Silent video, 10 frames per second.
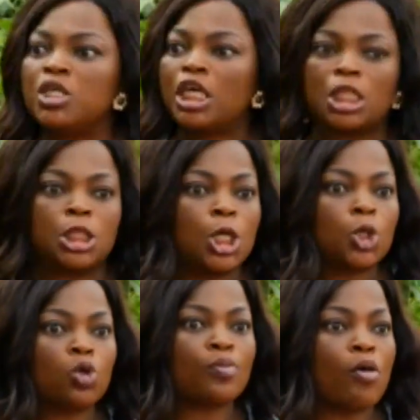wicked.
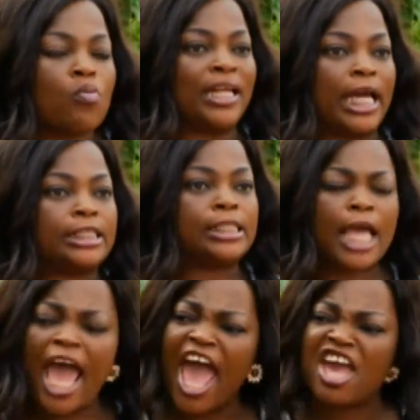Take Yoruba woman like this.
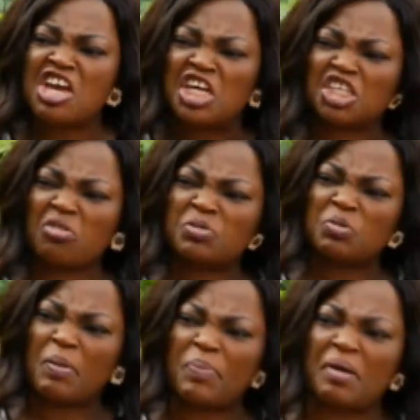Hey, she always
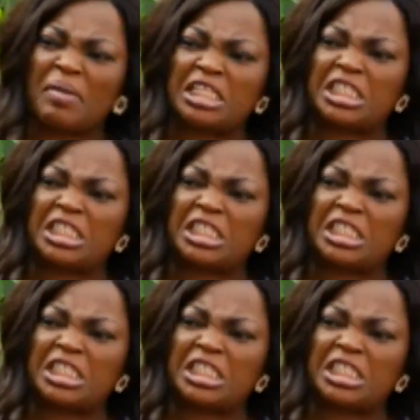put pepper in my